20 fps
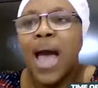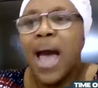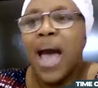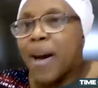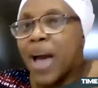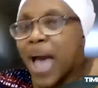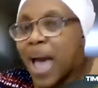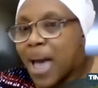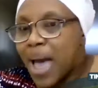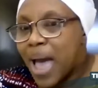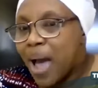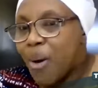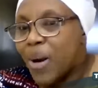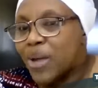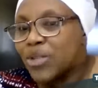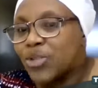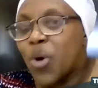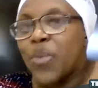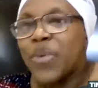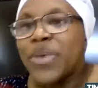I
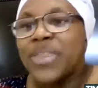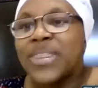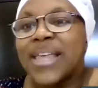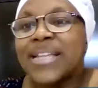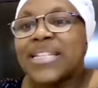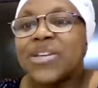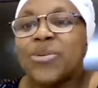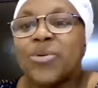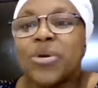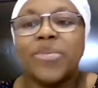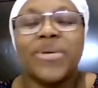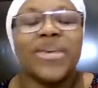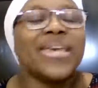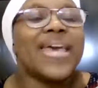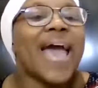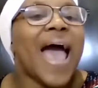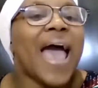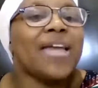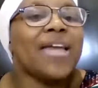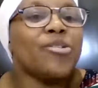was hoping that he will be
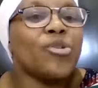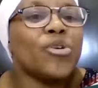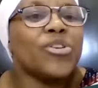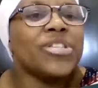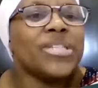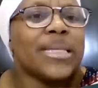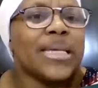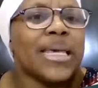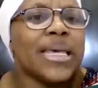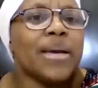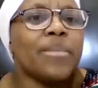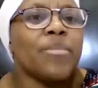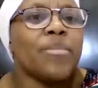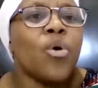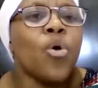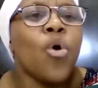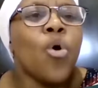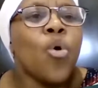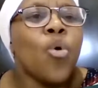here. I don't see him.